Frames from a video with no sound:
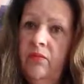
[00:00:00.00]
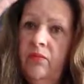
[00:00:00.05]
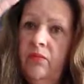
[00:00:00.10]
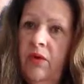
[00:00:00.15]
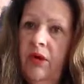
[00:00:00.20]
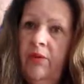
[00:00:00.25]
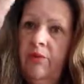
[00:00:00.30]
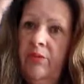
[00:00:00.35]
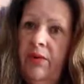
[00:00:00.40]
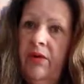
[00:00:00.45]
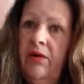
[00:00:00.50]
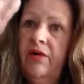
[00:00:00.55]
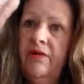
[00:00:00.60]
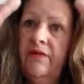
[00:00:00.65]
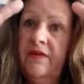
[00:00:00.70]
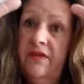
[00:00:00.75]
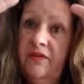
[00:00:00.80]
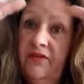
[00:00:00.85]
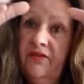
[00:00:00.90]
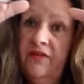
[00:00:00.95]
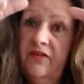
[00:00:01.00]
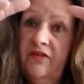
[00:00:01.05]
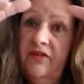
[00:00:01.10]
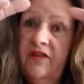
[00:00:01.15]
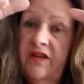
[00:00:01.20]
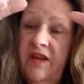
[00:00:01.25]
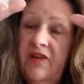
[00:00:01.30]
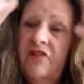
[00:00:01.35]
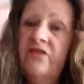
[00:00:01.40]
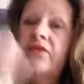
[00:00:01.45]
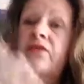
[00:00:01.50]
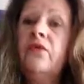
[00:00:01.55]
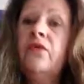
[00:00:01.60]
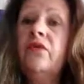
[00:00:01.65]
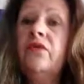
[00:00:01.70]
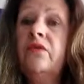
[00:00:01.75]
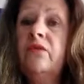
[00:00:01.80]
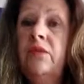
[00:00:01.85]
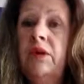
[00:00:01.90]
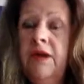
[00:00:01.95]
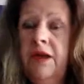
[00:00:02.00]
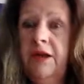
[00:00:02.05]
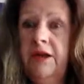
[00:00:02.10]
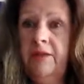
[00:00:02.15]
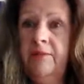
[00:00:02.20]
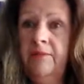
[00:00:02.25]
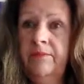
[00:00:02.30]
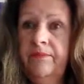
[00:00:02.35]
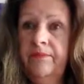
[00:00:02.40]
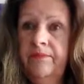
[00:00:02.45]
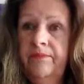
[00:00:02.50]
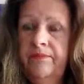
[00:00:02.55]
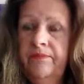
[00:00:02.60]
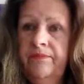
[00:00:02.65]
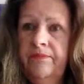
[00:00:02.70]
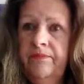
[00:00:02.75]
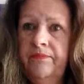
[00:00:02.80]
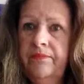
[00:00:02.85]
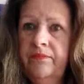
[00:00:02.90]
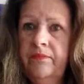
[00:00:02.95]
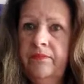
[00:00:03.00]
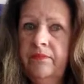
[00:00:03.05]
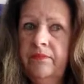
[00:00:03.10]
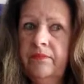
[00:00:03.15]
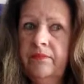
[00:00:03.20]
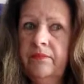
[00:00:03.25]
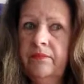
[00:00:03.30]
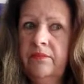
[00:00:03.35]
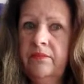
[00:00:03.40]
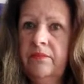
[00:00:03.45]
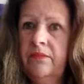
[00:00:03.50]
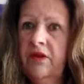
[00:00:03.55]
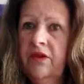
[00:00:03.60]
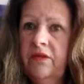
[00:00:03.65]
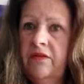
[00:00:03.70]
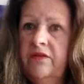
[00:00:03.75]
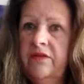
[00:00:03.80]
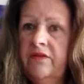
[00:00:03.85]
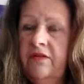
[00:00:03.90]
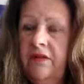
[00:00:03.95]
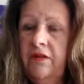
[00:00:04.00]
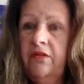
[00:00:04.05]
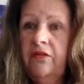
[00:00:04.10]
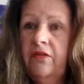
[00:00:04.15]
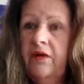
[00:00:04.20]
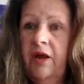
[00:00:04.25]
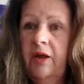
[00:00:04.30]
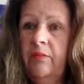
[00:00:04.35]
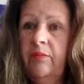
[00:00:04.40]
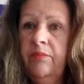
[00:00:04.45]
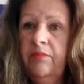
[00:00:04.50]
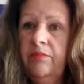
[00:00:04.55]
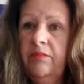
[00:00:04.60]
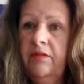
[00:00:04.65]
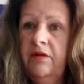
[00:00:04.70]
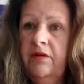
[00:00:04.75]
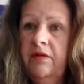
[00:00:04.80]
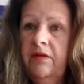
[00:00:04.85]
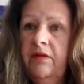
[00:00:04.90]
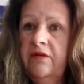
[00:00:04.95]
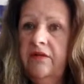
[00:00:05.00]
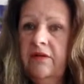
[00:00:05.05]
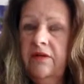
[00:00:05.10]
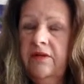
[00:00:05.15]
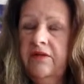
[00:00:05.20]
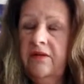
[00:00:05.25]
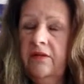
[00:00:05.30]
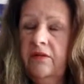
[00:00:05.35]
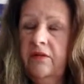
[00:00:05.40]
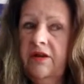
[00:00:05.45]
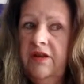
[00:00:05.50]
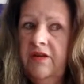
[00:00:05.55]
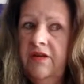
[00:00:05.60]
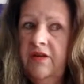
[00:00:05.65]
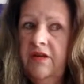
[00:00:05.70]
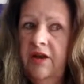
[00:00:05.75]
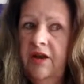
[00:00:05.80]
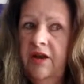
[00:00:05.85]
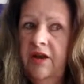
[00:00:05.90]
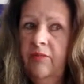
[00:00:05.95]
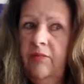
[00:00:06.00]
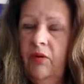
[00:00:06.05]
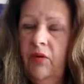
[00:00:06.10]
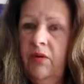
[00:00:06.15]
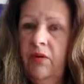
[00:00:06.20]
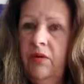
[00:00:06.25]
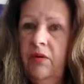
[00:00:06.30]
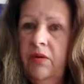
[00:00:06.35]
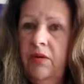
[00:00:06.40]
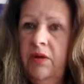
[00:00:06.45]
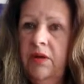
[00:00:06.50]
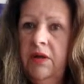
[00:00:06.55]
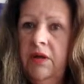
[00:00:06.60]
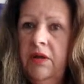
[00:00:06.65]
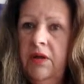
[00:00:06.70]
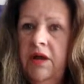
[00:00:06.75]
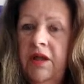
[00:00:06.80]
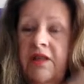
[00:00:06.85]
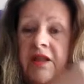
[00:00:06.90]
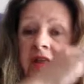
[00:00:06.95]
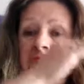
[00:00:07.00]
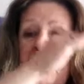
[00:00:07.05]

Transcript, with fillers: one part of it, the first stage, falls away because it's used up, it's not needed anymore. And